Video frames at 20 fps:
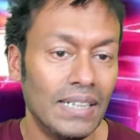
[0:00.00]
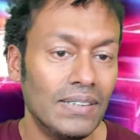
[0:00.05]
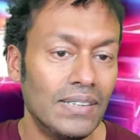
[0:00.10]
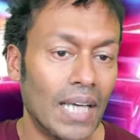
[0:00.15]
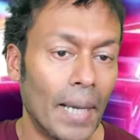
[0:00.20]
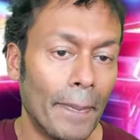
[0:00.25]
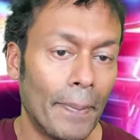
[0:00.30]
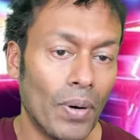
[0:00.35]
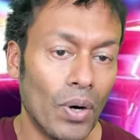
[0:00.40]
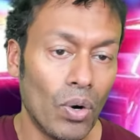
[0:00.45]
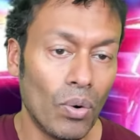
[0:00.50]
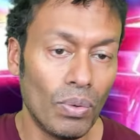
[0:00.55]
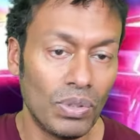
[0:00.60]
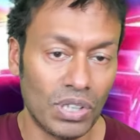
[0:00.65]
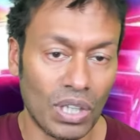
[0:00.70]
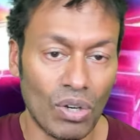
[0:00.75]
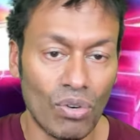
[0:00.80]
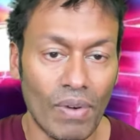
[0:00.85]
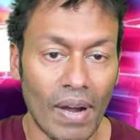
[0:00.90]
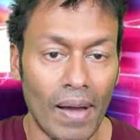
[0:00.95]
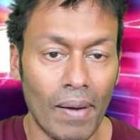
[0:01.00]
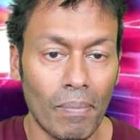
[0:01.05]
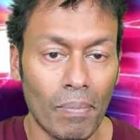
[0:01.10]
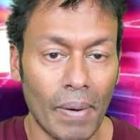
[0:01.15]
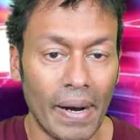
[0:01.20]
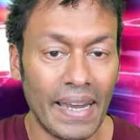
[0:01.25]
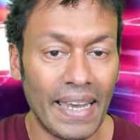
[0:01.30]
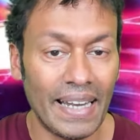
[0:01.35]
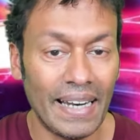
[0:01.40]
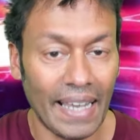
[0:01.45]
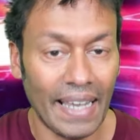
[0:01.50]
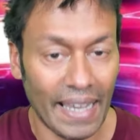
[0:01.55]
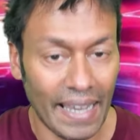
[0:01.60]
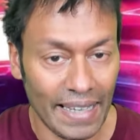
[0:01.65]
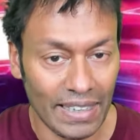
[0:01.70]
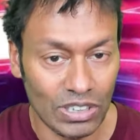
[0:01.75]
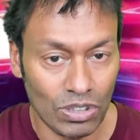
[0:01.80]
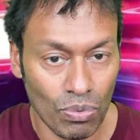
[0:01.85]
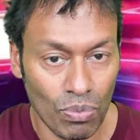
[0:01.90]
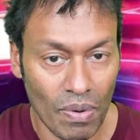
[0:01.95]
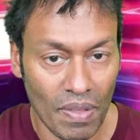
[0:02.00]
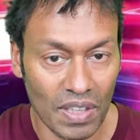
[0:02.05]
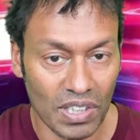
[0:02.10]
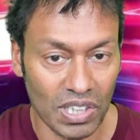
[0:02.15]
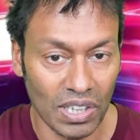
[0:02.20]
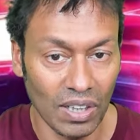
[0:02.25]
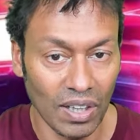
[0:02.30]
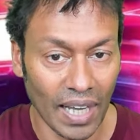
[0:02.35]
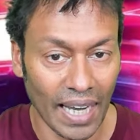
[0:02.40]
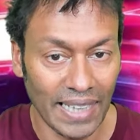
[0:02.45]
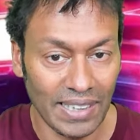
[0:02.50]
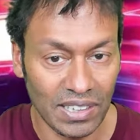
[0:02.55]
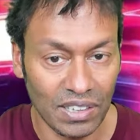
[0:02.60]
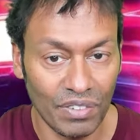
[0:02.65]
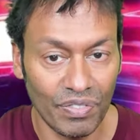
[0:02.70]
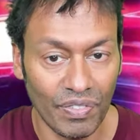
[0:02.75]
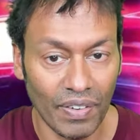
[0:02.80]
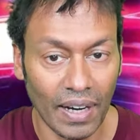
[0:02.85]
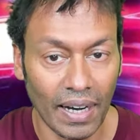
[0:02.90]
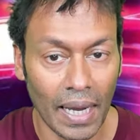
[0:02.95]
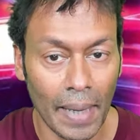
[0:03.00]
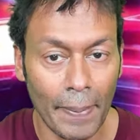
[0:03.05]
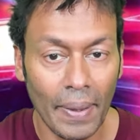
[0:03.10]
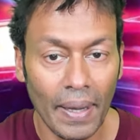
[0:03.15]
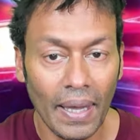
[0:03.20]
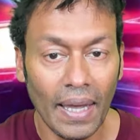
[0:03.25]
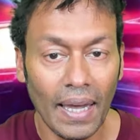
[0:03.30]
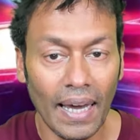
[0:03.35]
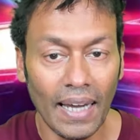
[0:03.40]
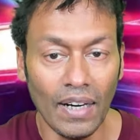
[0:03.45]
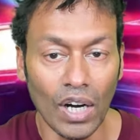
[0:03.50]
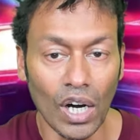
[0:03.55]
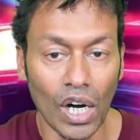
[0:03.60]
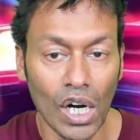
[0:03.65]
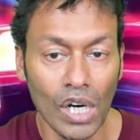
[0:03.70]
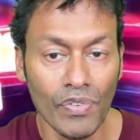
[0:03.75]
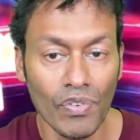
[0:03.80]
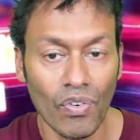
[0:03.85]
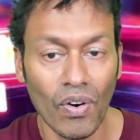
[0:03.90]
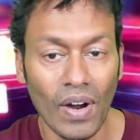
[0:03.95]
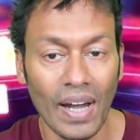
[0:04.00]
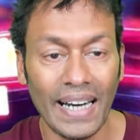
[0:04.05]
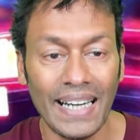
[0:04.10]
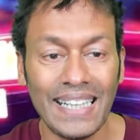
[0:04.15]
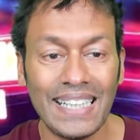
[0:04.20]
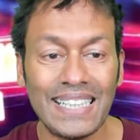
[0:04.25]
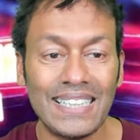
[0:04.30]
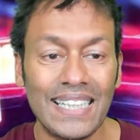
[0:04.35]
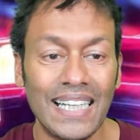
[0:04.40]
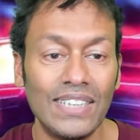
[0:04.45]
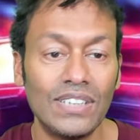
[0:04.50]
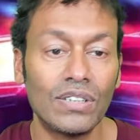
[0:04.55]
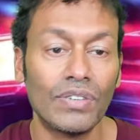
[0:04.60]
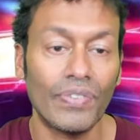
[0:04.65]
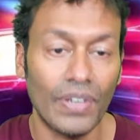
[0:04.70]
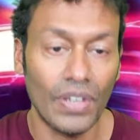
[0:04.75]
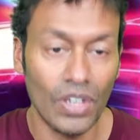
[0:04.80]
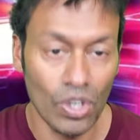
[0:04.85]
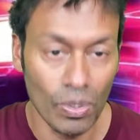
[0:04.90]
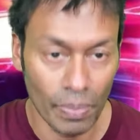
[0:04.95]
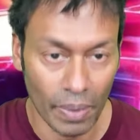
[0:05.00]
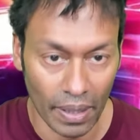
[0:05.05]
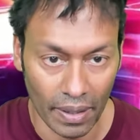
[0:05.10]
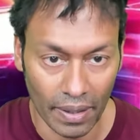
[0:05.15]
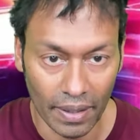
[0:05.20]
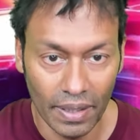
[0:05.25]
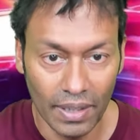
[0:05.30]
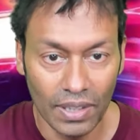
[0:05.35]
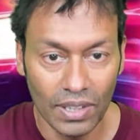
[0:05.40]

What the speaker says: Deadpool was a groundbreaking hit with its lightened vibe and overriding sense of humor.